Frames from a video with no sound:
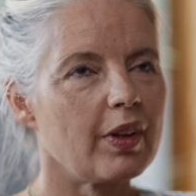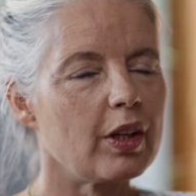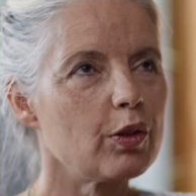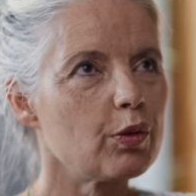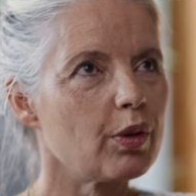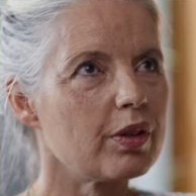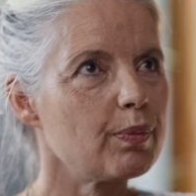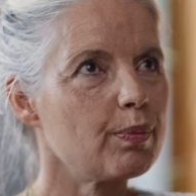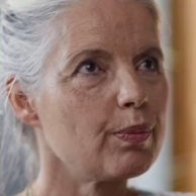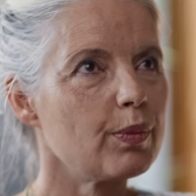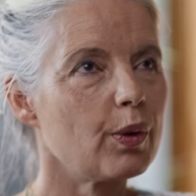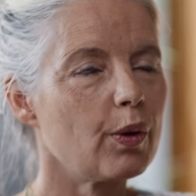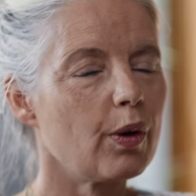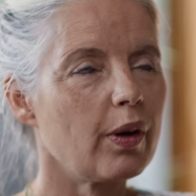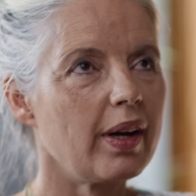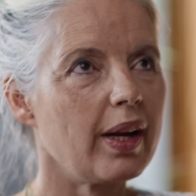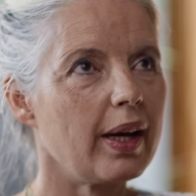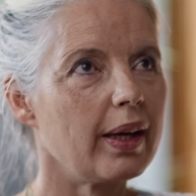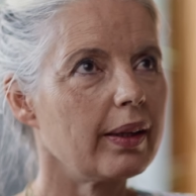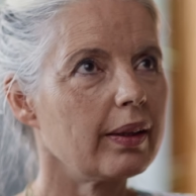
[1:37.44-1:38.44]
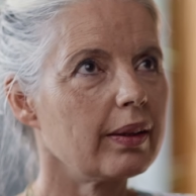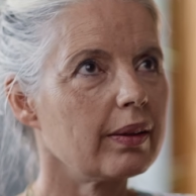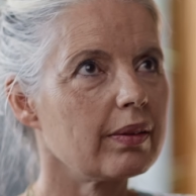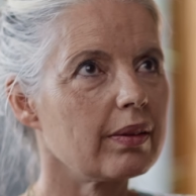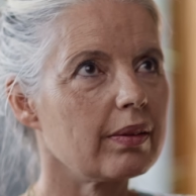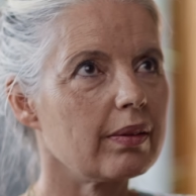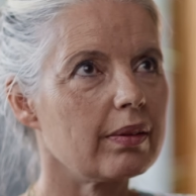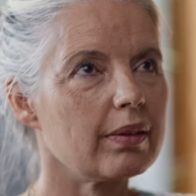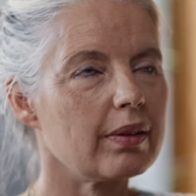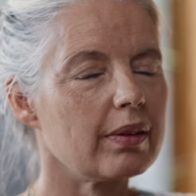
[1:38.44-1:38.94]
It was more like
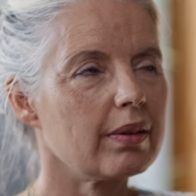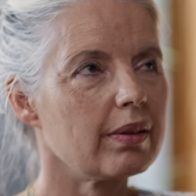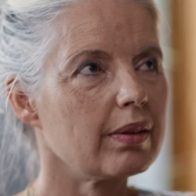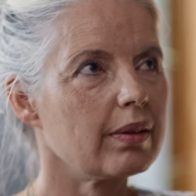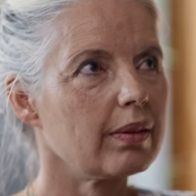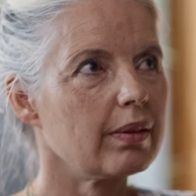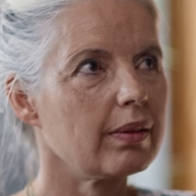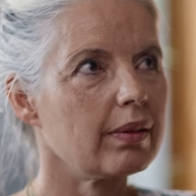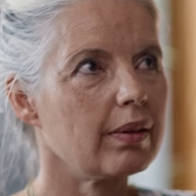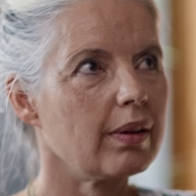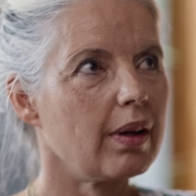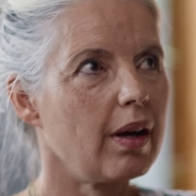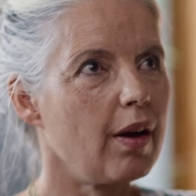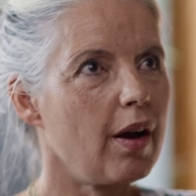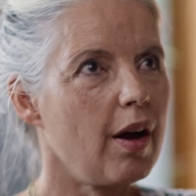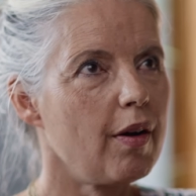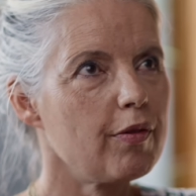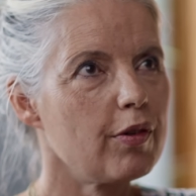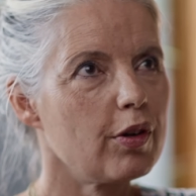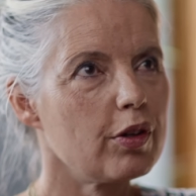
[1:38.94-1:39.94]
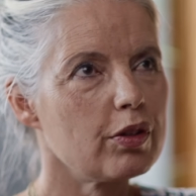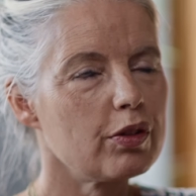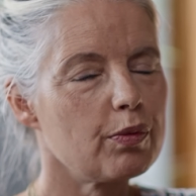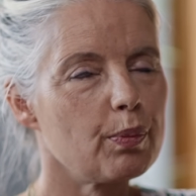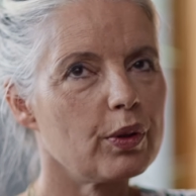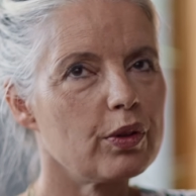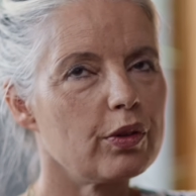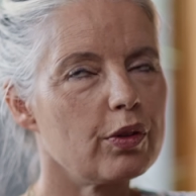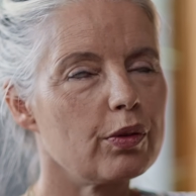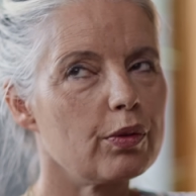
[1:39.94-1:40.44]
a voice,
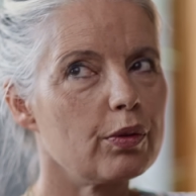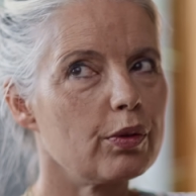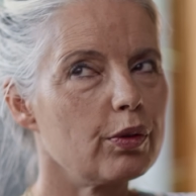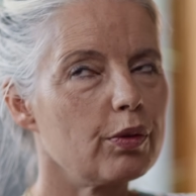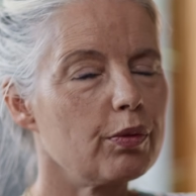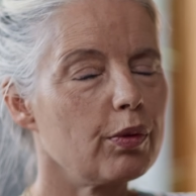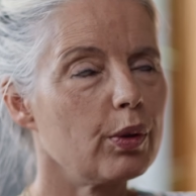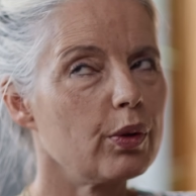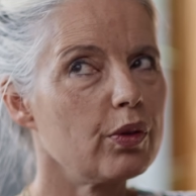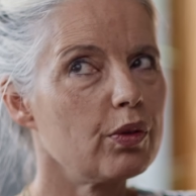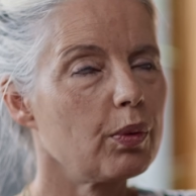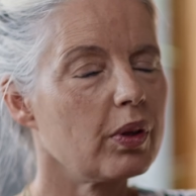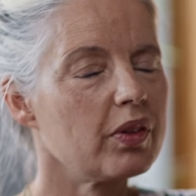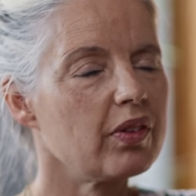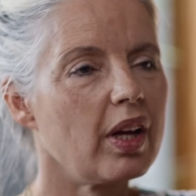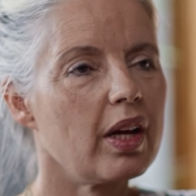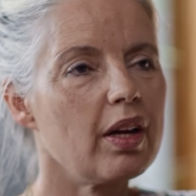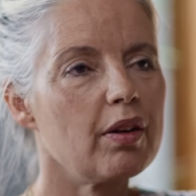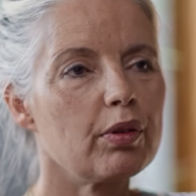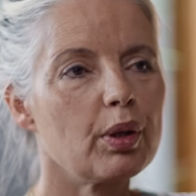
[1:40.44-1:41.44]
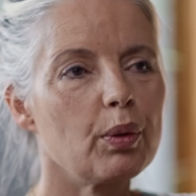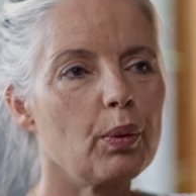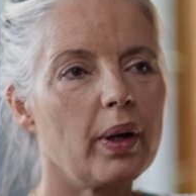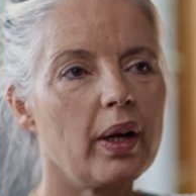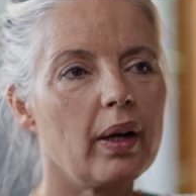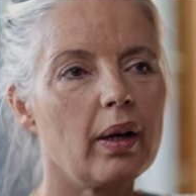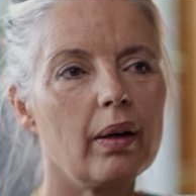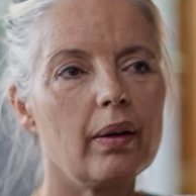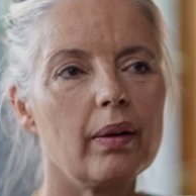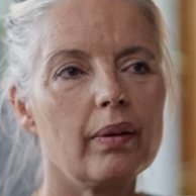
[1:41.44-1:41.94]
but the voice was
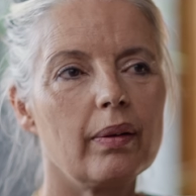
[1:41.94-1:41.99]
everywhere.